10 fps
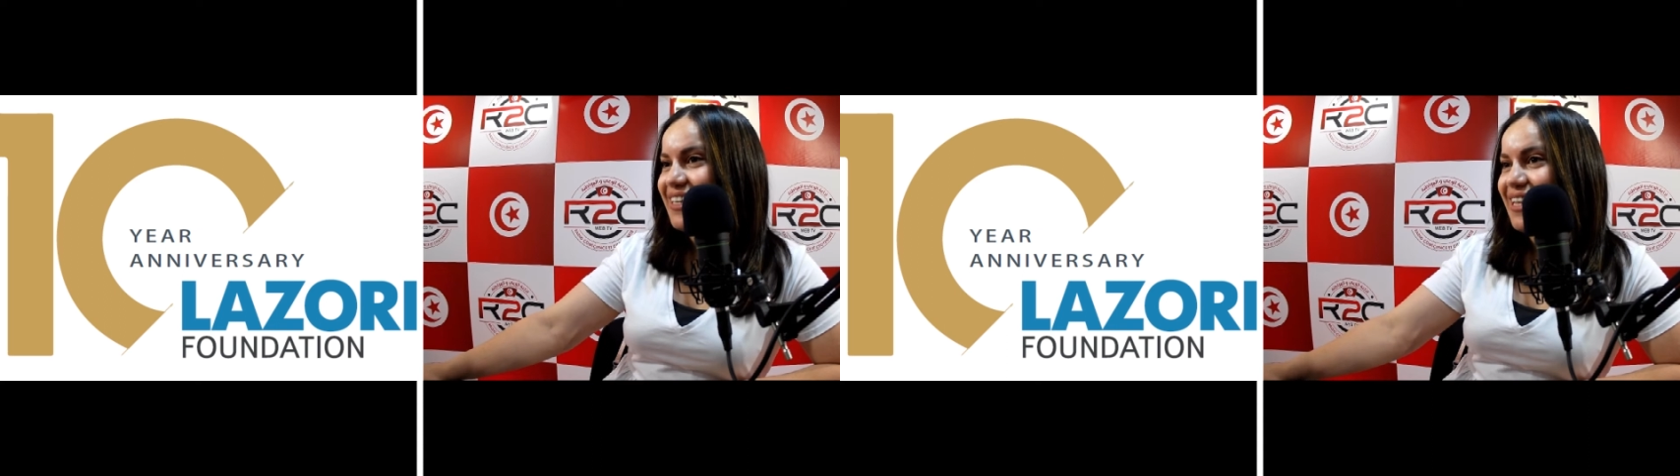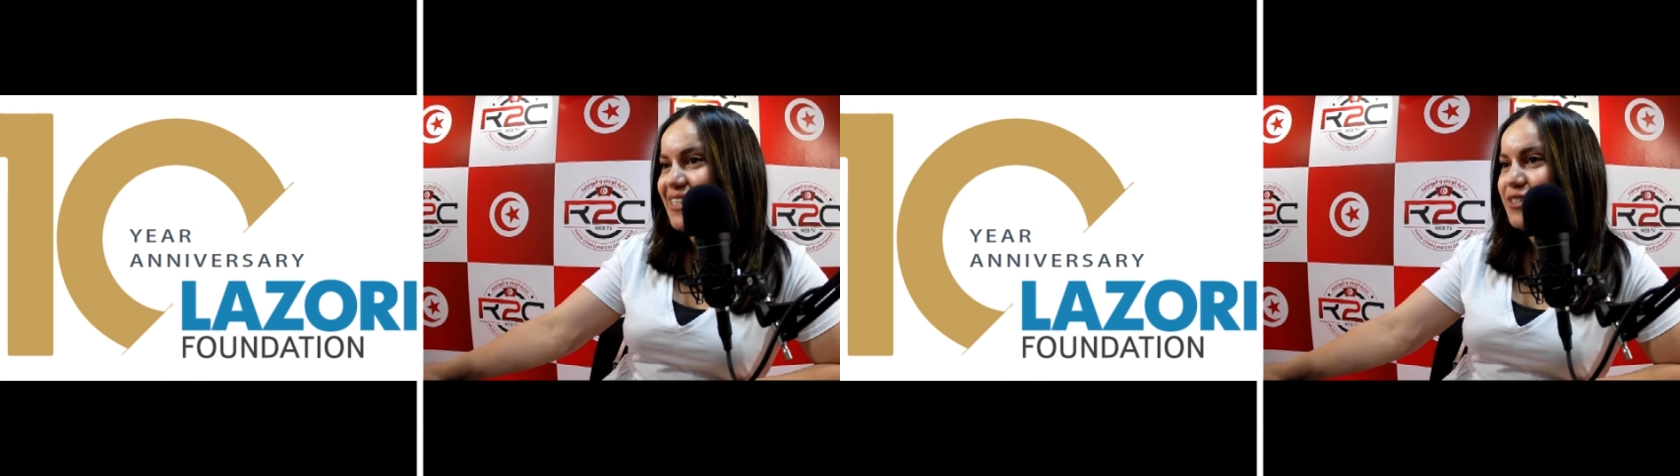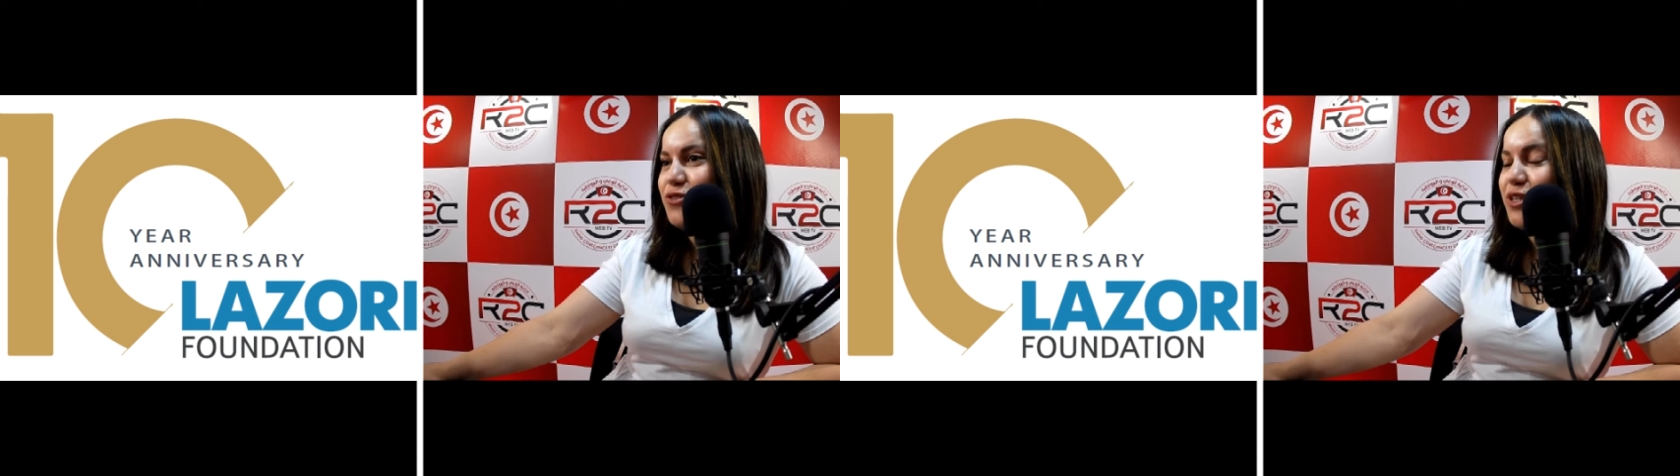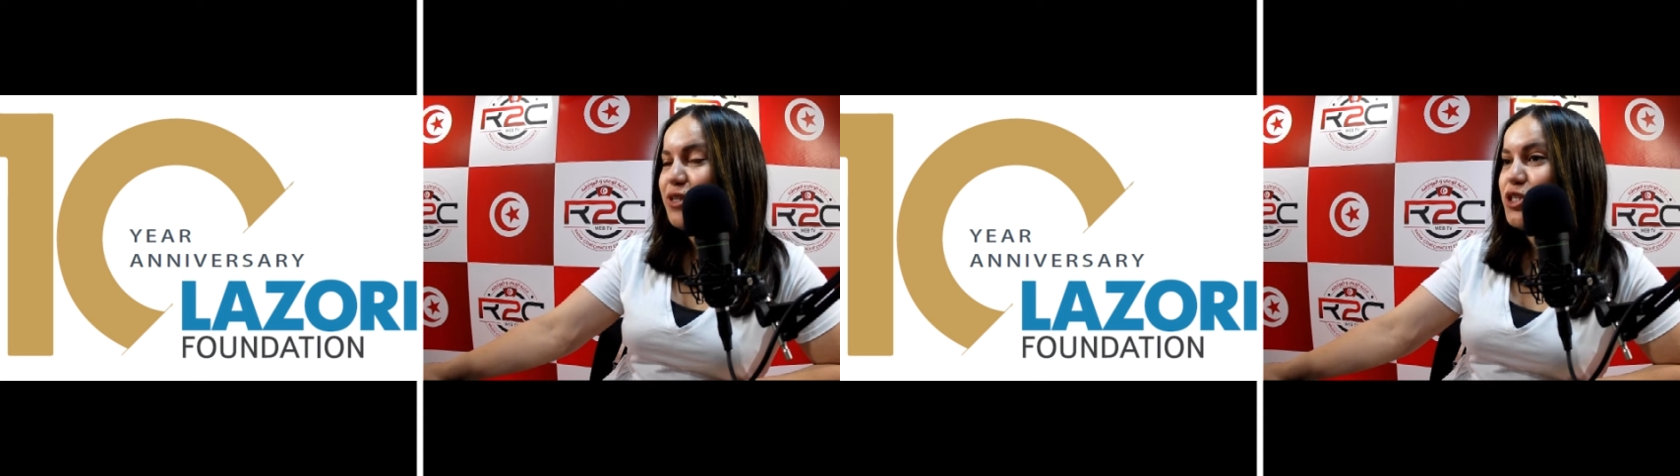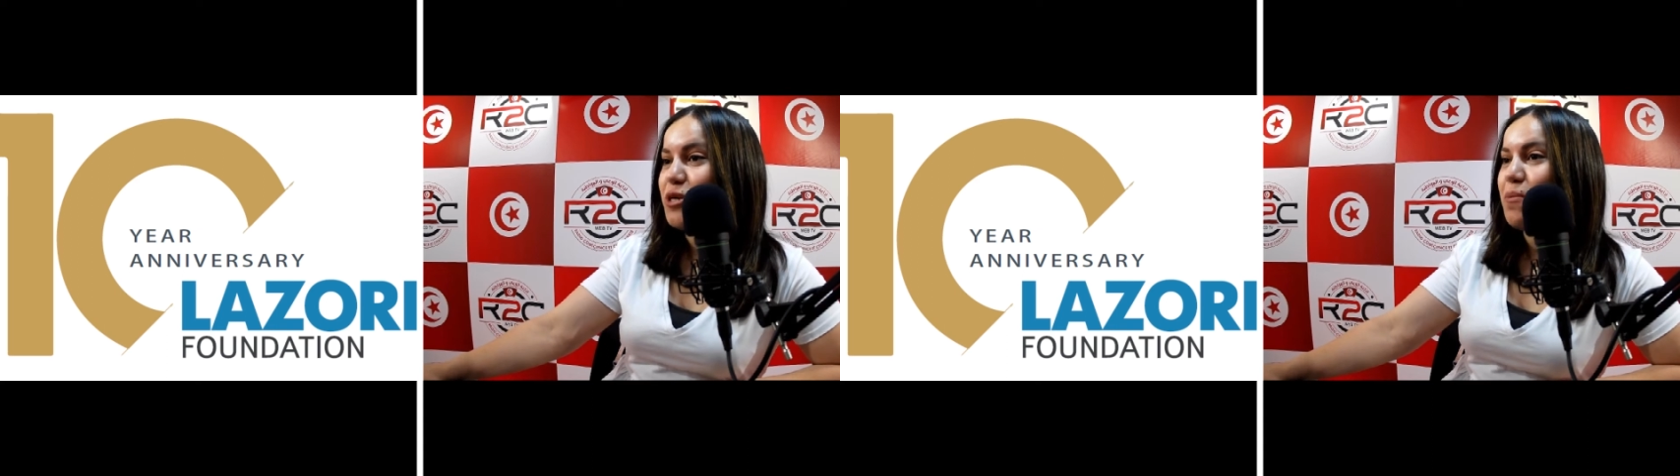a Lazard
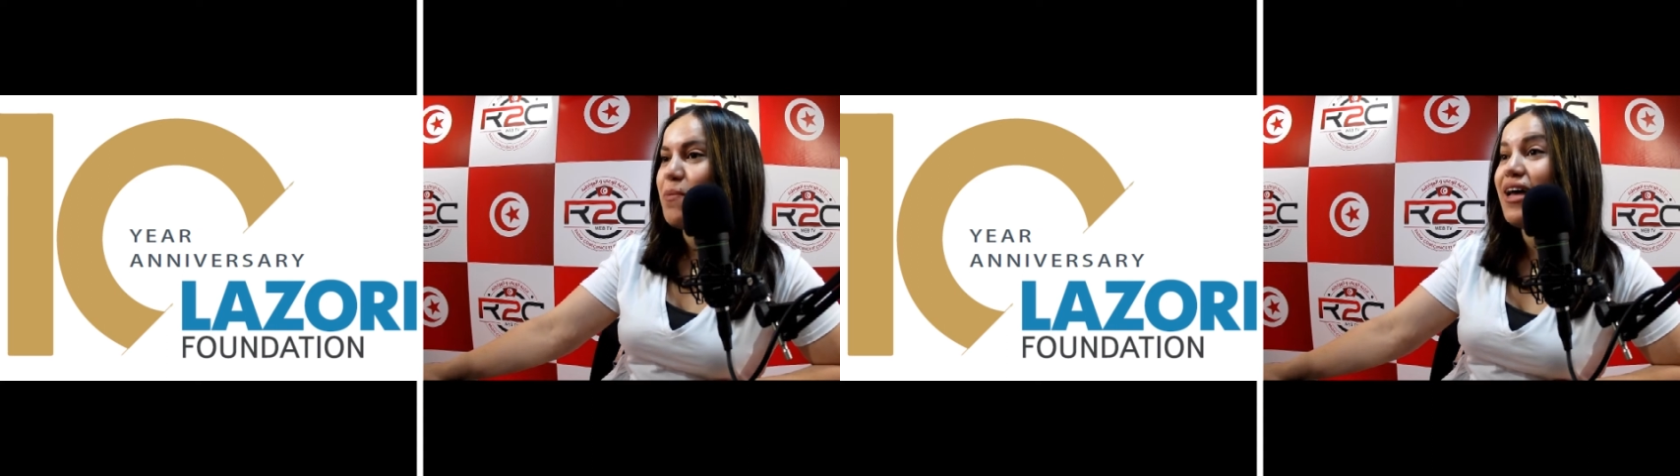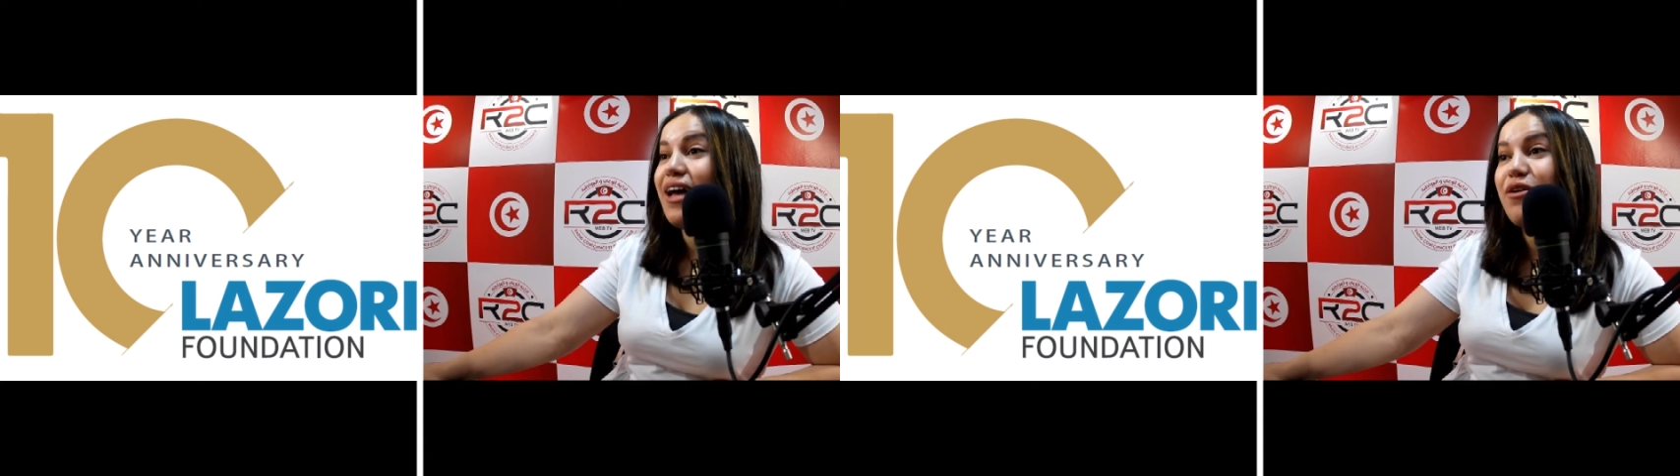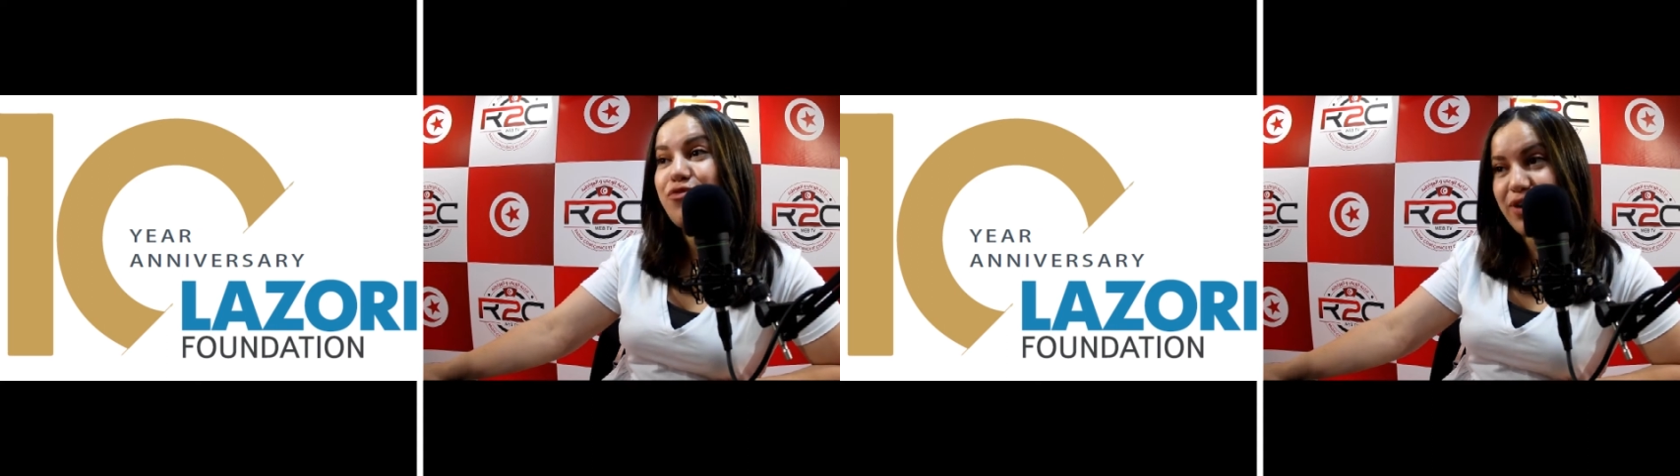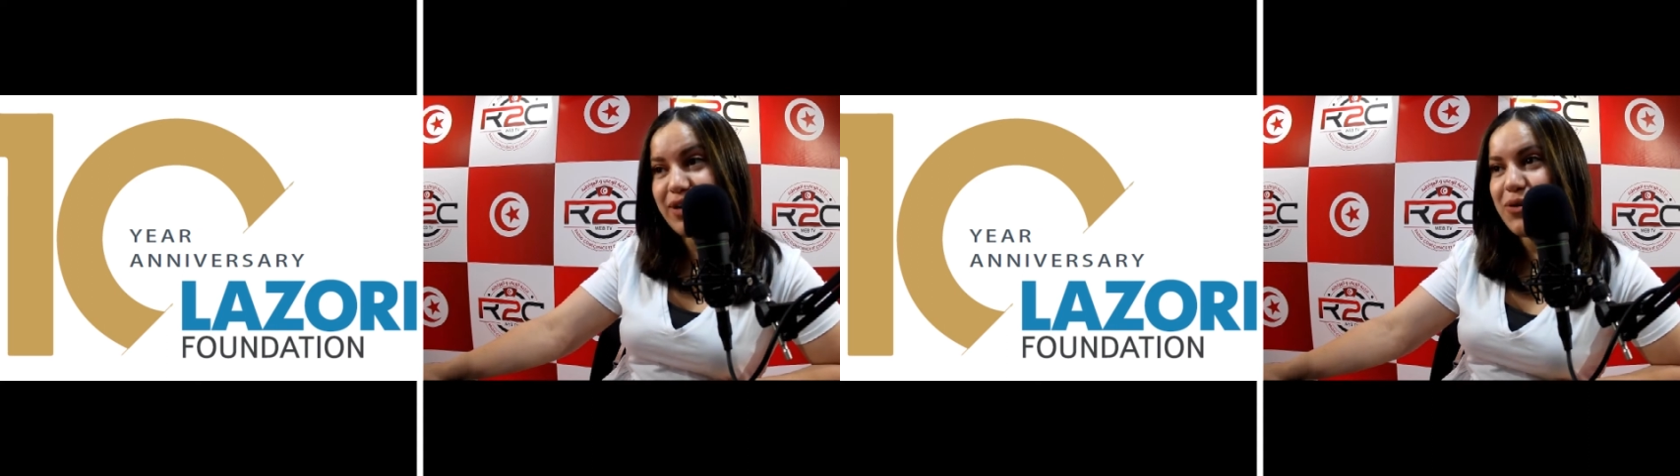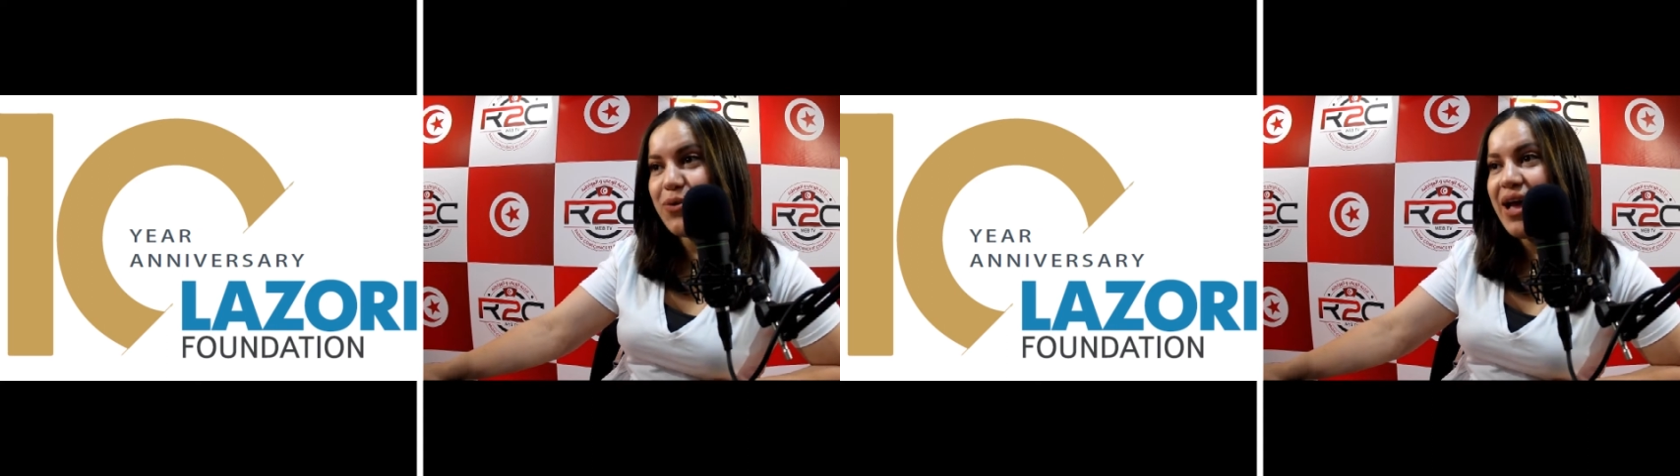Fellowship
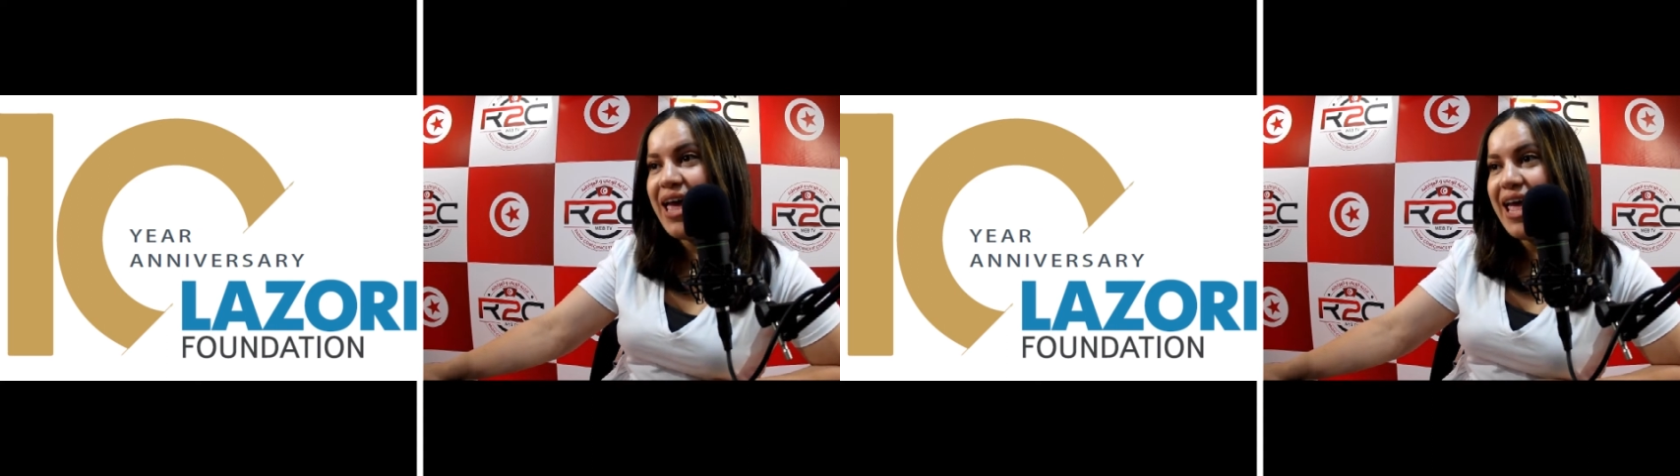fellow,